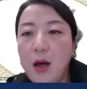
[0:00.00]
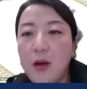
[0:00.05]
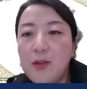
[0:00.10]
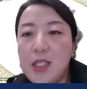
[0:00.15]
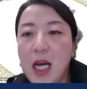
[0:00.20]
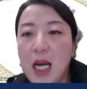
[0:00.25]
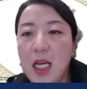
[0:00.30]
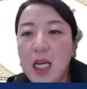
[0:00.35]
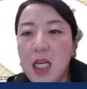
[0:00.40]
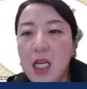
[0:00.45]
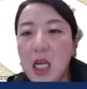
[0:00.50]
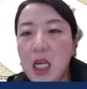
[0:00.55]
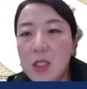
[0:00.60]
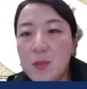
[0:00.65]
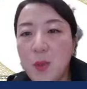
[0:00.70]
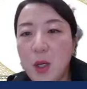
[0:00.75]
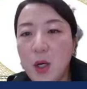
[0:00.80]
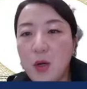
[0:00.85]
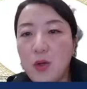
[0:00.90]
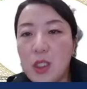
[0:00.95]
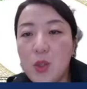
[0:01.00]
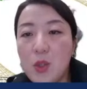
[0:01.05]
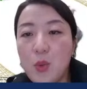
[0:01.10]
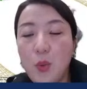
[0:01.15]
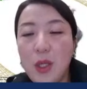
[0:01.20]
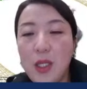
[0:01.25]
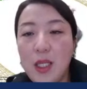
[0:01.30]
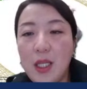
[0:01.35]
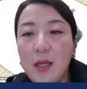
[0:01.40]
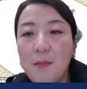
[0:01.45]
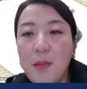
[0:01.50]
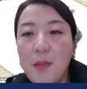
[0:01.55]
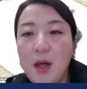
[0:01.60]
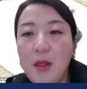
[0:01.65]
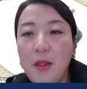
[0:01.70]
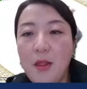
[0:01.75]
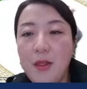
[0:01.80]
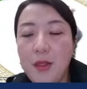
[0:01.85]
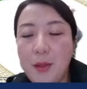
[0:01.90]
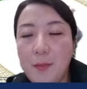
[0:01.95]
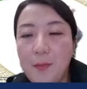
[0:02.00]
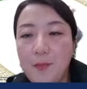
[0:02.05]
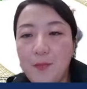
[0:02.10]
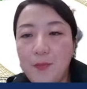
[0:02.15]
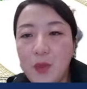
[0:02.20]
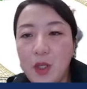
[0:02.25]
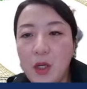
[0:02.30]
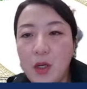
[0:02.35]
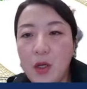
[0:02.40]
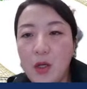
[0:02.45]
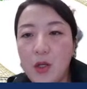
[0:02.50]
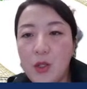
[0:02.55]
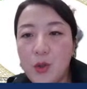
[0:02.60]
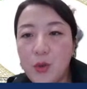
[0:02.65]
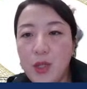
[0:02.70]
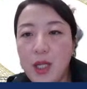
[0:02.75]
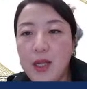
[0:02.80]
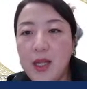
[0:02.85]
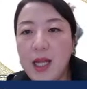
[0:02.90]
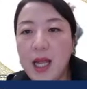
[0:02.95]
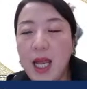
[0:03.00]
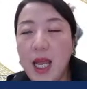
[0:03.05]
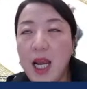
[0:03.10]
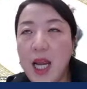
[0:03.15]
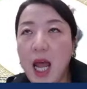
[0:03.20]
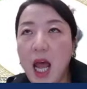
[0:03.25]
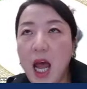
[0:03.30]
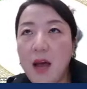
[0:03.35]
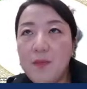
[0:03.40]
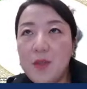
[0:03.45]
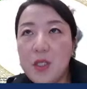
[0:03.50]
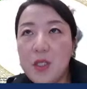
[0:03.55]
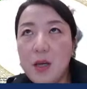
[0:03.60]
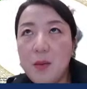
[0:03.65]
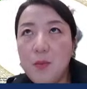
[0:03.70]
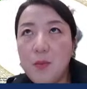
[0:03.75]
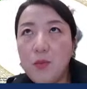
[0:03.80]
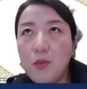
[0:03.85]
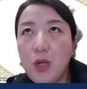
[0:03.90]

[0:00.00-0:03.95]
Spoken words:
dining experience within a month so that they can have some